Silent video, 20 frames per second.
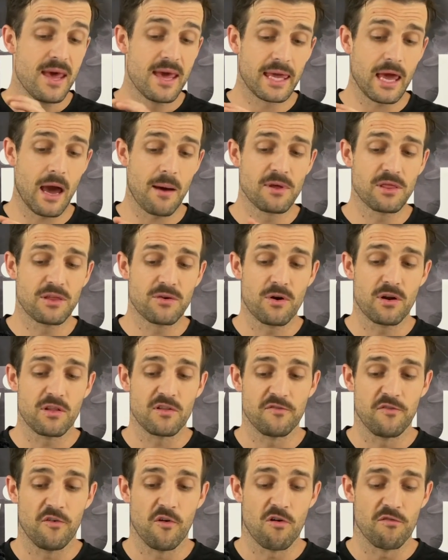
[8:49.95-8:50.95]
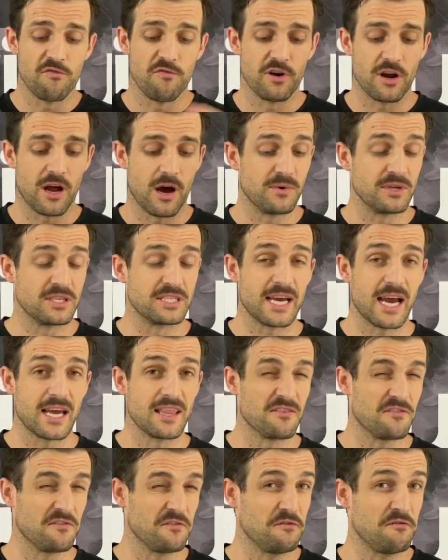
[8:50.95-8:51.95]
Coming through to the forefoot, I would say
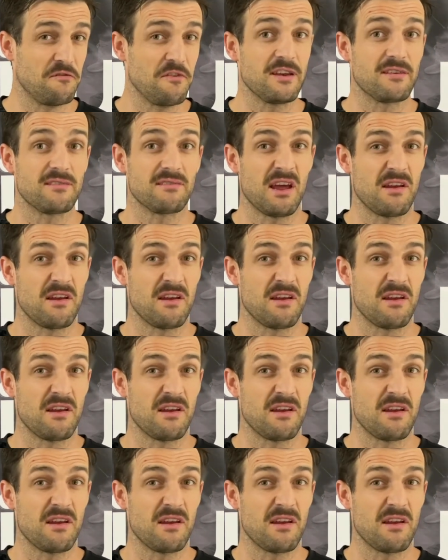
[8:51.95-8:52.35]
the fit